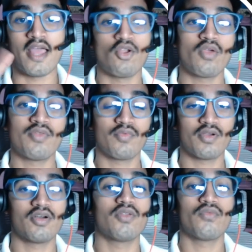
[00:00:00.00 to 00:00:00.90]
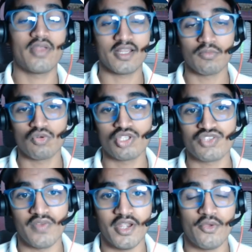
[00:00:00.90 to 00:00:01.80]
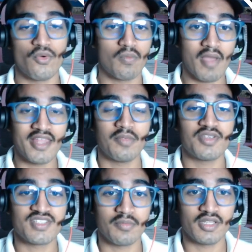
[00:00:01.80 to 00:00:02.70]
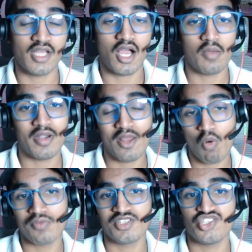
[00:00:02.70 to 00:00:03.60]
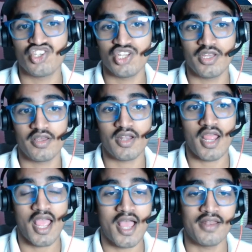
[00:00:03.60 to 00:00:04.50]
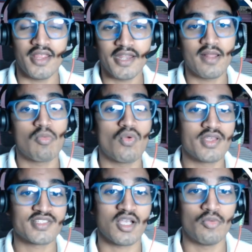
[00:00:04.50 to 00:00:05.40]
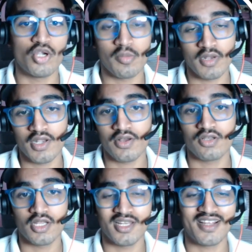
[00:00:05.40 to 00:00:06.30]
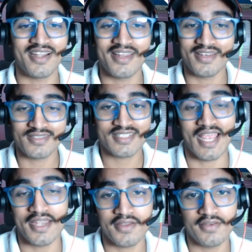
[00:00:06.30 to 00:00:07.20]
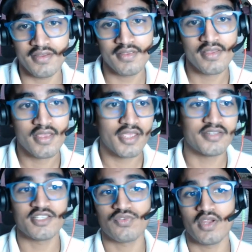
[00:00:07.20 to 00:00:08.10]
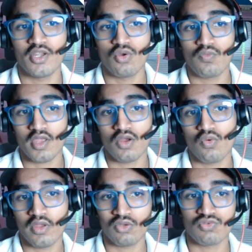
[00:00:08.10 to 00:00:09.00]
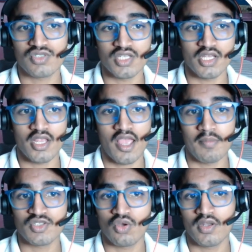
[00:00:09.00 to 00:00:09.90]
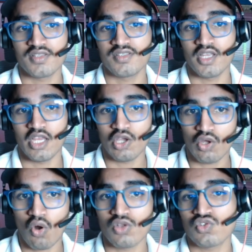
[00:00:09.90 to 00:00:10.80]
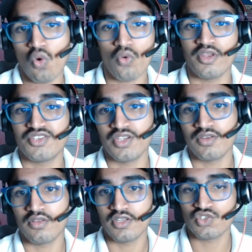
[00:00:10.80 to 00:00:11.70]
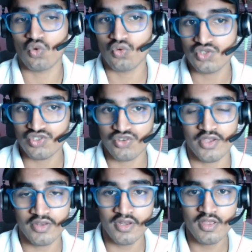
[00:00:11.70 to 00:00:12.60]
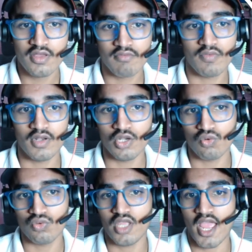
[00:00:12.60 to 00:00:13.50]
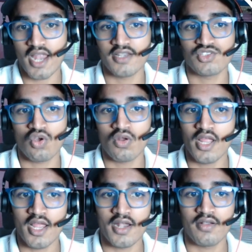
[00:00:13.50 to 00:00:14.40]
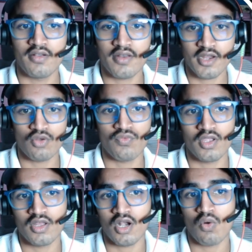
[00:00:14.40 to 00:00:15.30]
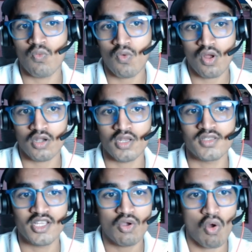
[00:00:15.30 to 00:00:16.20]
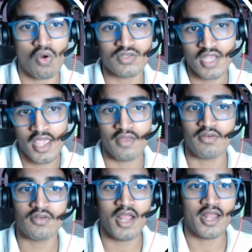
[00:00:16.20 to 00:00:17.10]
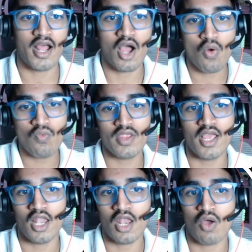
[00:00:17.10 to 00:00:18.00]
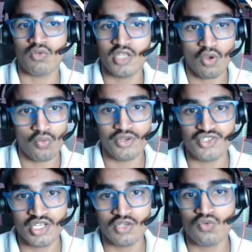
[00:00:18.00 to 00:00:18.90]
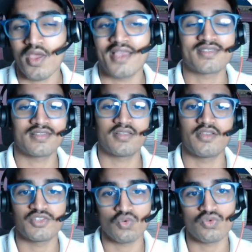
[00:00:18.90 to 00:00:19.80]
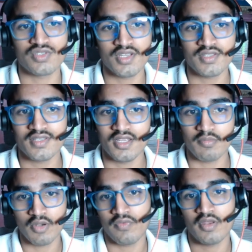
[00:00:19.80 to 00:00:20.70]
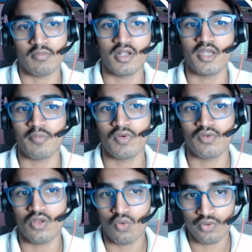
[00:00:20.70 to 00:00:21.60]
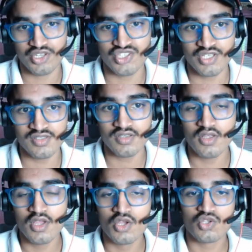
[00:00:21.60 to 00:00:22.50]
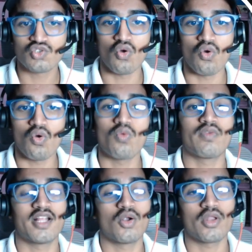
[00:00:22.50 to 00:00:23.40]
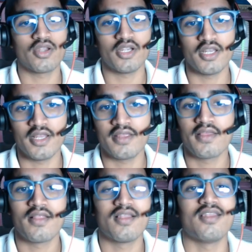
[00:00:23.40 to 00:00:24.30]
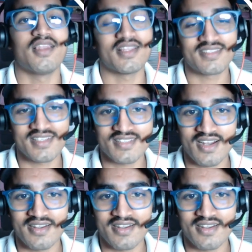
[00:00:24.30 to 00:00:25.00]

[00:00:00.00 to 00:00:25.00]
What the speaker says: Hello everyone, welcome to this video. My name is Amitabh, a DevOps engineer and AWS community builder in a containers category. In this video, we are going to see Amazon S3 cross-origin resource sharing. We will do the hands-on and try to figure out what are the CORS errors and how we allow the origin to access the resources in between multiple origins. So without any delay, let's get